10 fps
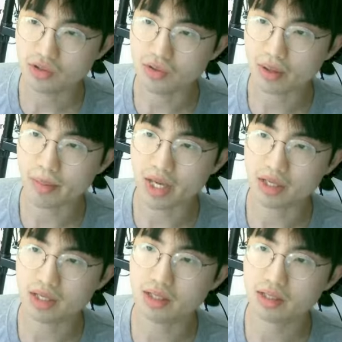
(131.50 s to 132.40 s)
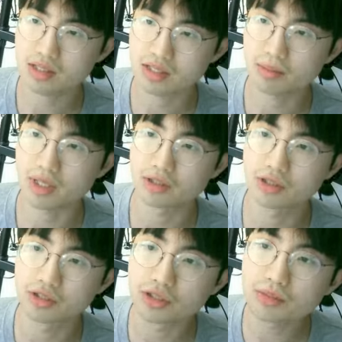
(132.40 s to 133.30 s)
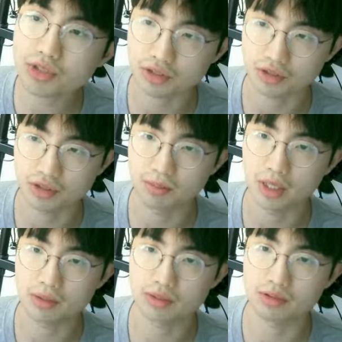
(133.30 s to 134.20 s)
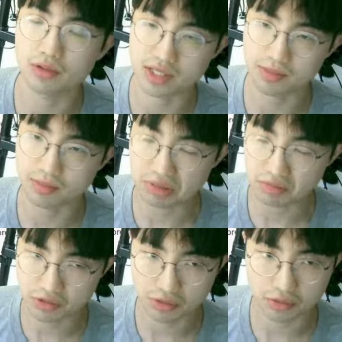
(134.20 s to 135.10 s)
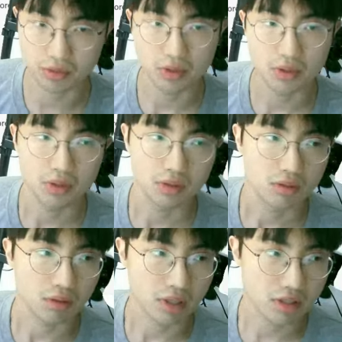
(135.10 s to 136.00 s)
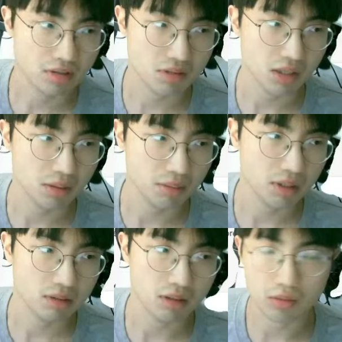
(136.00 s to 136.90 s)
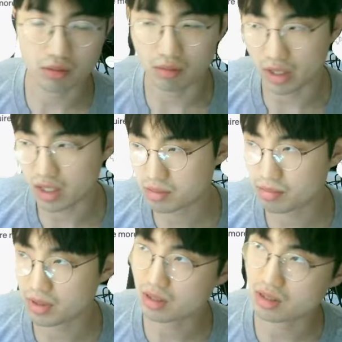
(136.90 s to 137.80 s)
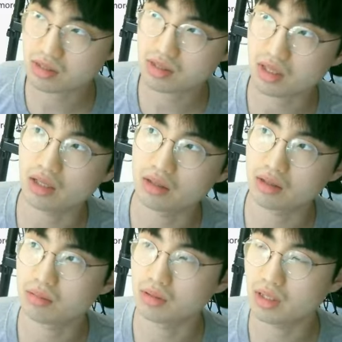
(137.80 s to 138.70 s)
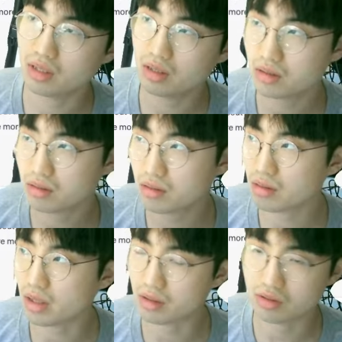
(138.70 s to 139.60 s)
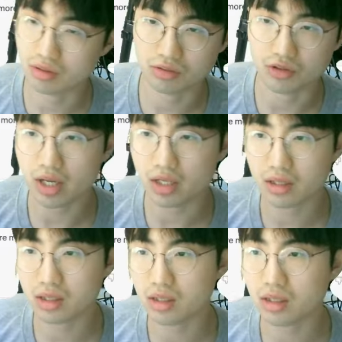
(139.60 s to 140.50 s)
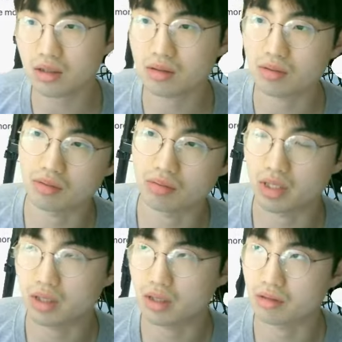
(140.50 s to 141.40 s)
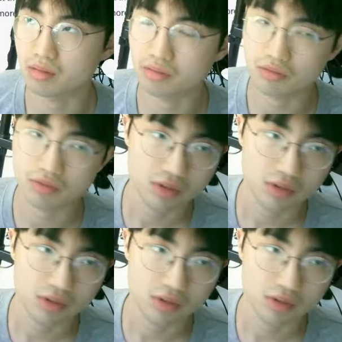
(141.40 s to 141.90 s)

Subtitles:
you are making some assumption about the recipe. So let's think about our recipe as kind of linear and quadratic, or we can